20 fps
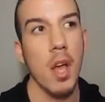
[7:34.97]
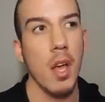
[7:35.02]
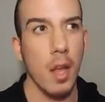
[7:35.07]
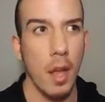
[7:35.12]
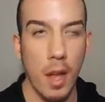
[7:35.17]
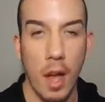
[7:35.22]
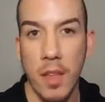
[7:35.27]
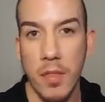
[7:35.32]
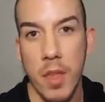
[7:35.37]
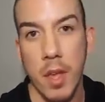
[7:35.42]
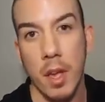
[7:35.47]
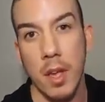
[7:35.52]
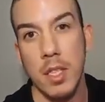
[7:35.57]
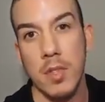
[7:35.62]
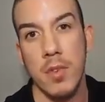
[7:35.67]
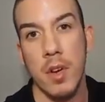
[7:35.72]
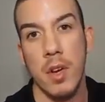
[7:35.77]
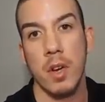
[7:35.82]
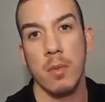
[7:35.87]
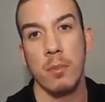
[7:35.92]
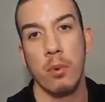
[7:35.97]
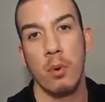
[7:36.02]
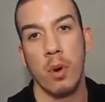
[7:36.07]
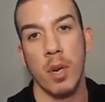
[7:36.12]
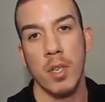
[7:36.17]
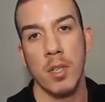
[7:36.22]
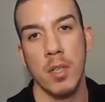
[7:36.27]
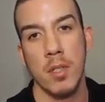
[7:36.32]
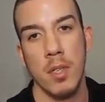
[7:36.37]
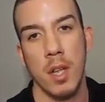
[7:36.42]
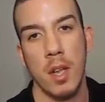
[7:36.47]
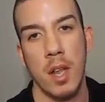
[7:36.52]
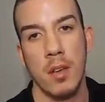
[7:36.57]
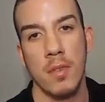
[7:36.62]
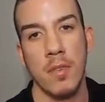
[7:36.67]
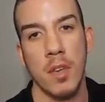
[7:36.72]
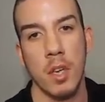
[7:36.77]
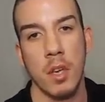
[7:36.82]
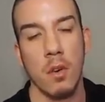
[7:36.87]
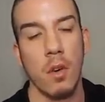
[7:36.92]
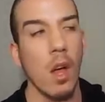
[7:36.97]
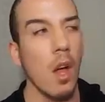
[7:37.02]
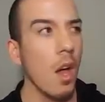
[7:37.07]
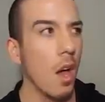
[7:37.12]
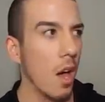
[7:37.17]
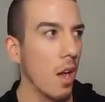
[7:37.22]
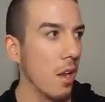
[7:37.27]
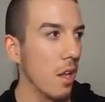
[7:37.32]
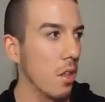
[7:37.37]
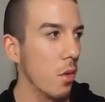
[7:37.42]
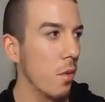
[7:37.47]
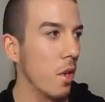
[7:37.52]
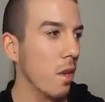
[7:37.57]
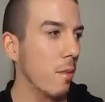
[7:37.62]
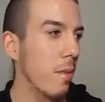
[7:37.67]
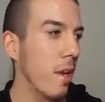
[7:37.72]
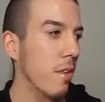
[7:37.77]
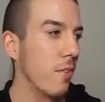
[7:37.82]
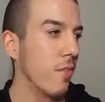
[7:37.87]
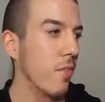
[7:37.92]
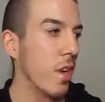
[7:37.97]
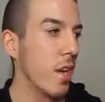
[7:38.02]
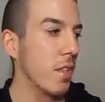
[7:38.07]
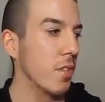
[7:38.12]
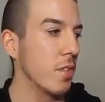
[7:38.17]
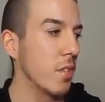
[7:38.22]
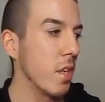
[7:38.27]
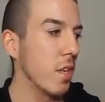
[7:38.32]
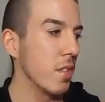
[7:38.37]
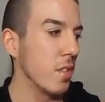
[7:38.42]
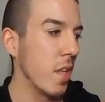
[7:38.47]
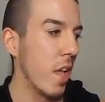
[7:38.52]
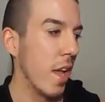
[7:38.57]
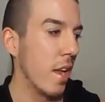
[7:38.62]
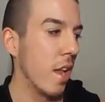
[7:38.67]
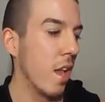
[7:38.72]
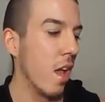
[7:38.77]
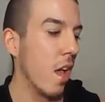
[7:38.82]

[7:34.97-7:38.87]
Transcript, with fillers: I think it's very important to love you. Another one of my friends who said,